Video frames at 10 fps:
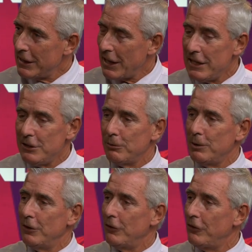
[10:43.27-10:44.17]

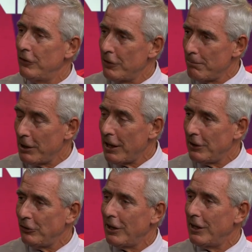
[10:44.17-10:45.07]
caterers,
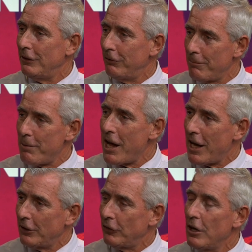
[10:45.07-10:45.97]
supply chain for
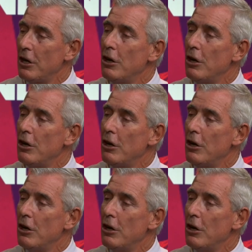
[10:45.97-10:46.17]
parts,